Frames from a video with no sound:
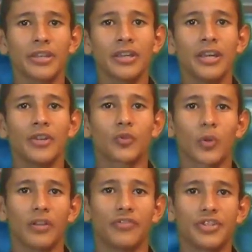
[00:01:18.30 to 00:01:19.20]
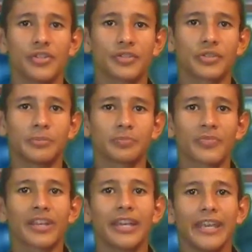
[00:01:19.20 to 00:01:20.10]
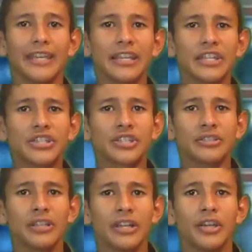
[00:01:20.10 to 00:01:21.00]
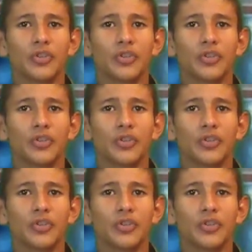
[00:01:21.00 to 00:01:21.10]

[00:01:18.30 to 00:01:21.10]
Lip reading: within 12 years. In addition,